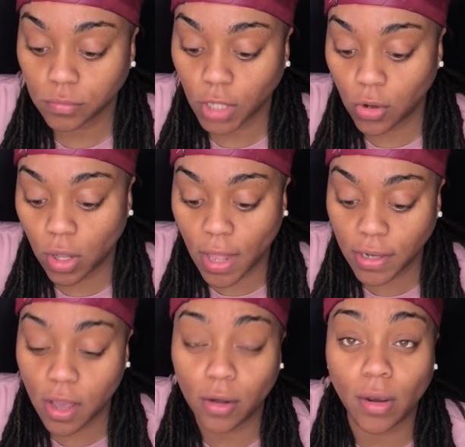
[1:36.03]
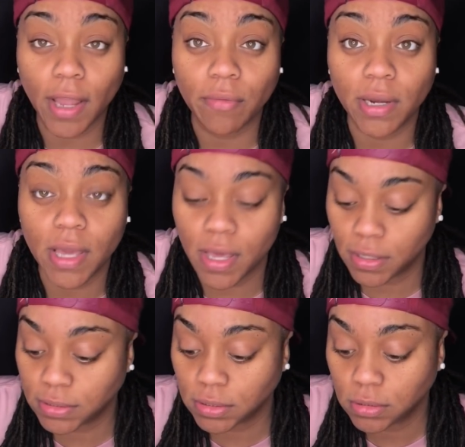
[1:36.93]
I know a lot of y'all don't like runny
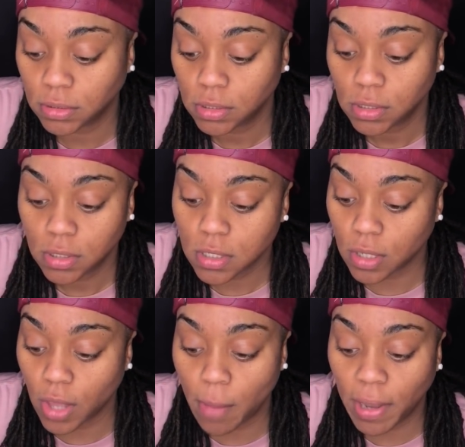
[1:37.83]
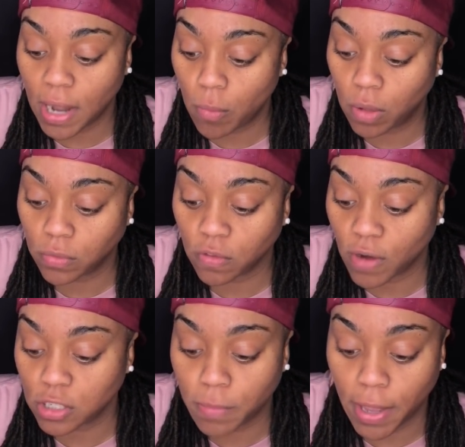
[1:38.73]
eggs, so y'all may not want this
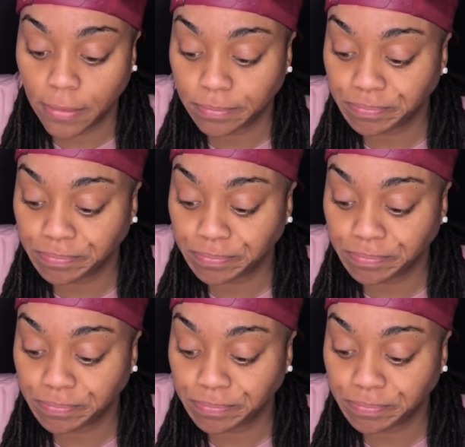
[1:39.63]
first bite.